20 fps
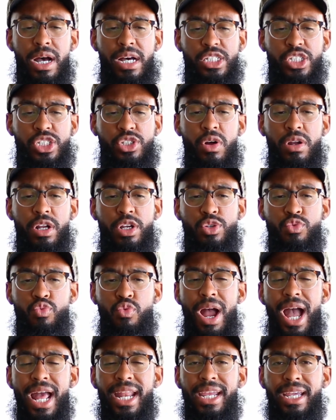I started
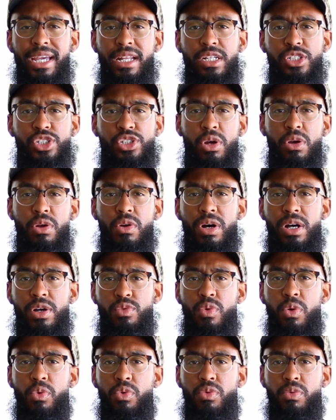writing in a journal. I
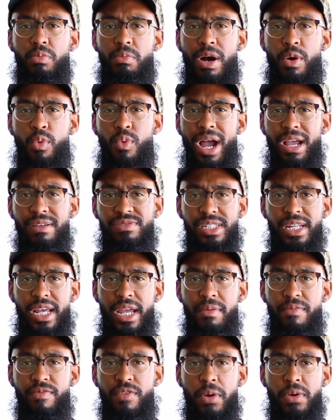wrote my wife's
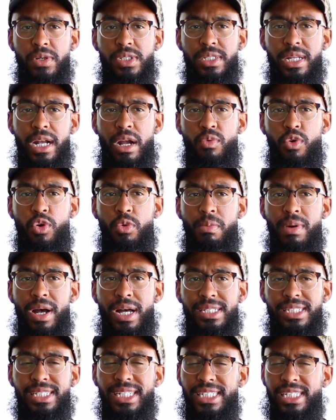name first, then I wrote my
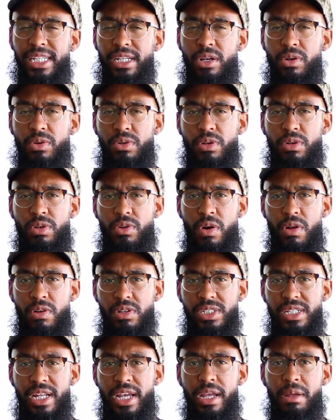16-year-old
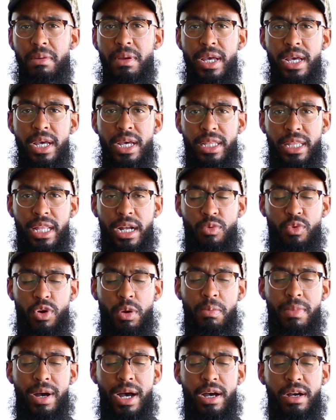daughter's name, then I
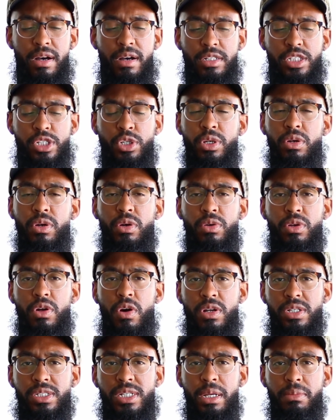wrote my 2-year-old
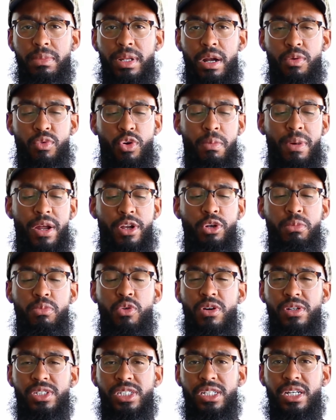daughter's name, then I wrote my
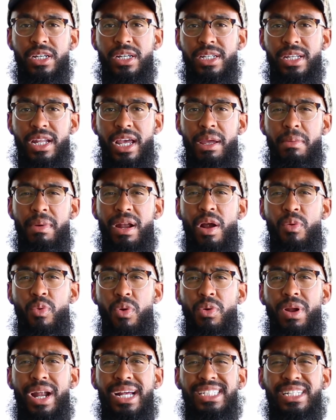newborn son's name. And
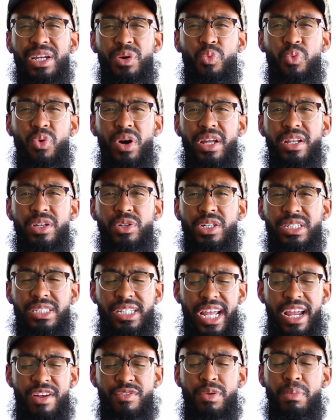I said, what
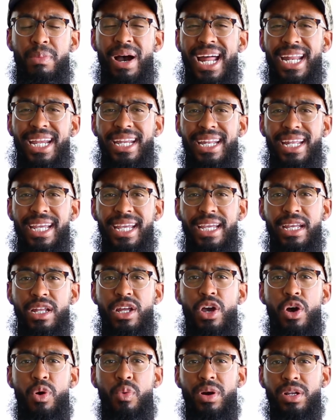does everybody need?
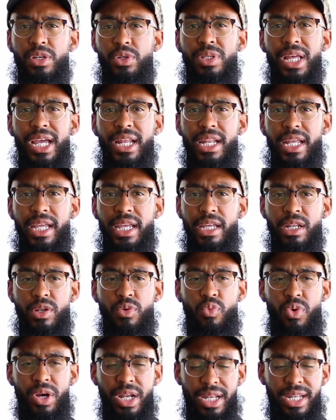What do they need?
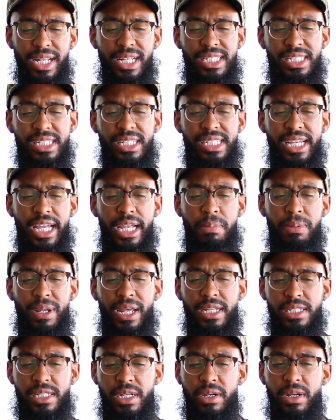What needs to take
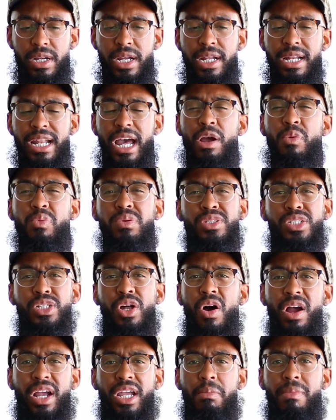place here? Now, it was
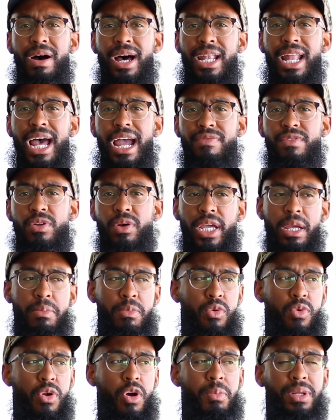dark in my life, don't get me
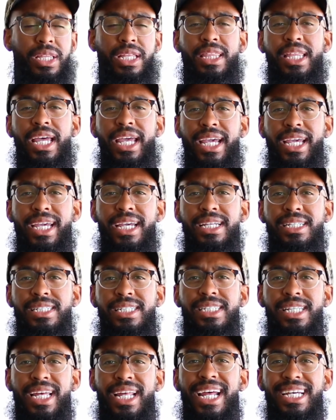wrong, but the thing
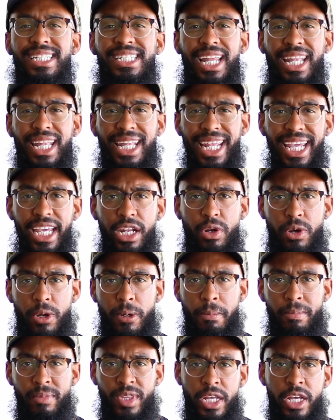is that as a
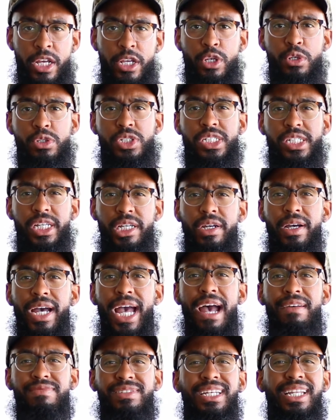leader, you still
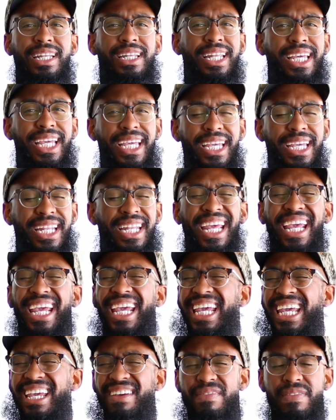have to lead
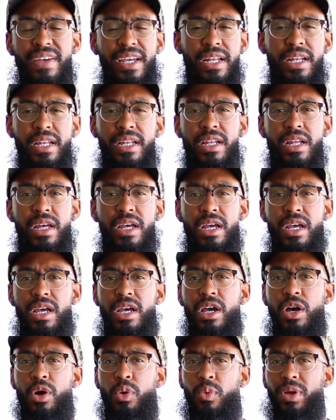even
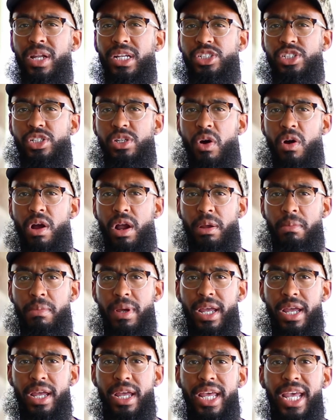when it's dark,
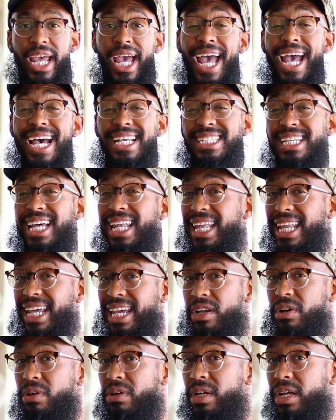man. As a
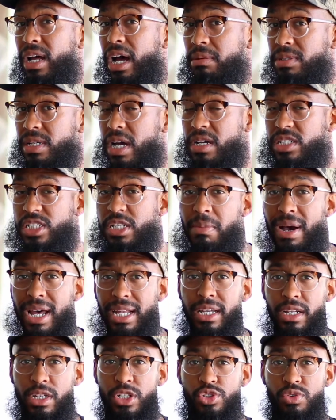leader, I'm talking to my
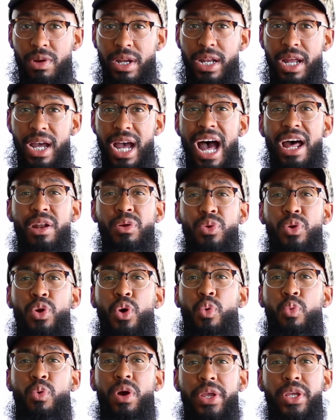leaders right now. I don't
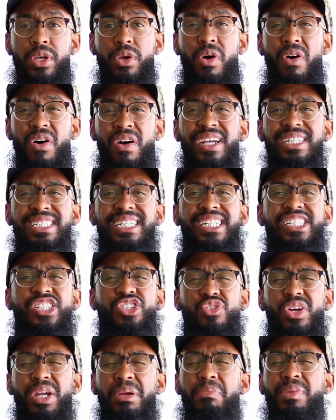know where you are. It's
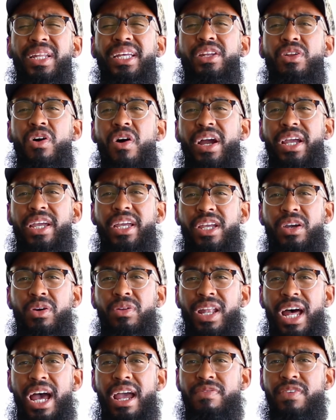extremely dark in your
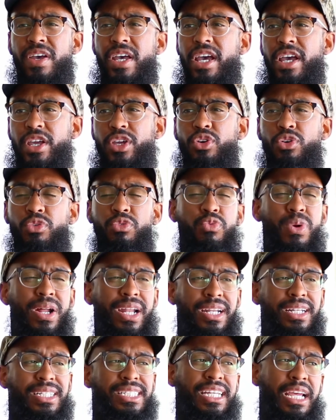life, and you ready
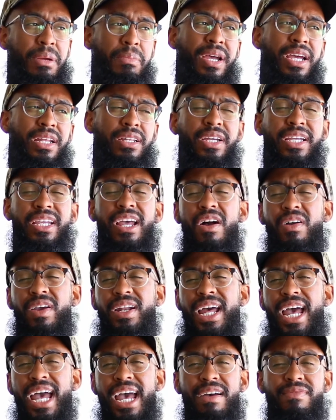to say, man, look, y'all
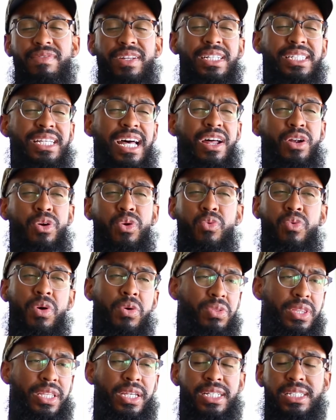can have this. I don't
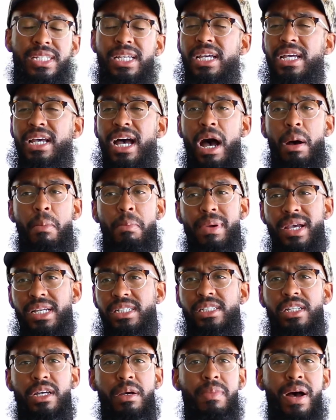want this. I'm
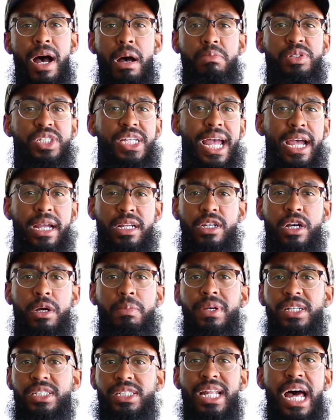messed up. I'm jacked
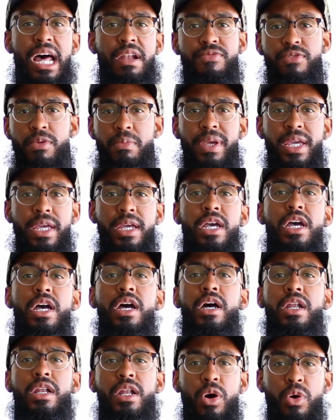up. It's not for me.
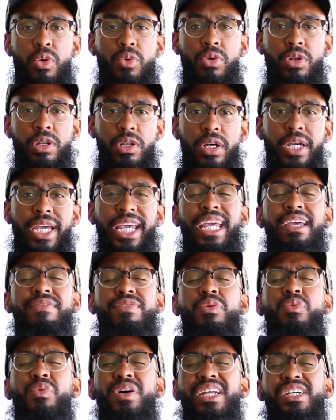No, look,
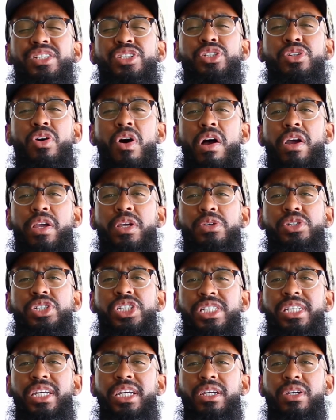even when it's dark, you
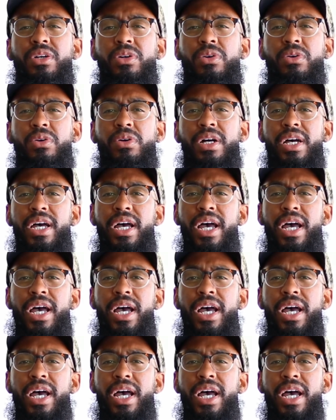still